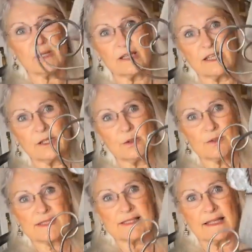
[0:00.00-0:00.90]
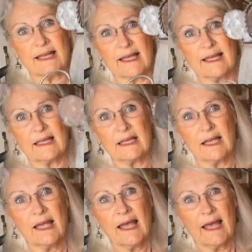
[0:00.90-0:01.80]
really cute sleigh.
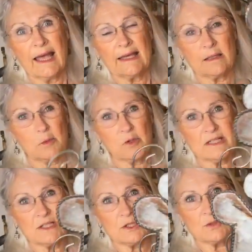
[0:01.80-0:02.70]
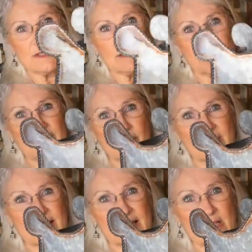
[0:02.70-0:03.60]
And I'm going to do something
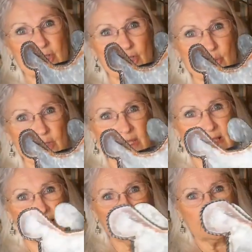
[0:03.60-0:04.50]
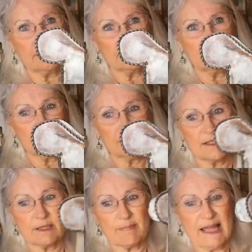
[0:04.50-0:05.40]
with it shortly
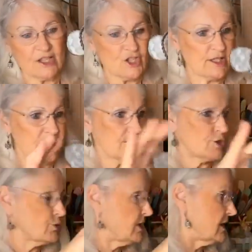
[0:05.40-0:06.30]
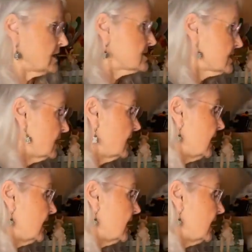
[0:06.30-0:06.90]
to match these trees.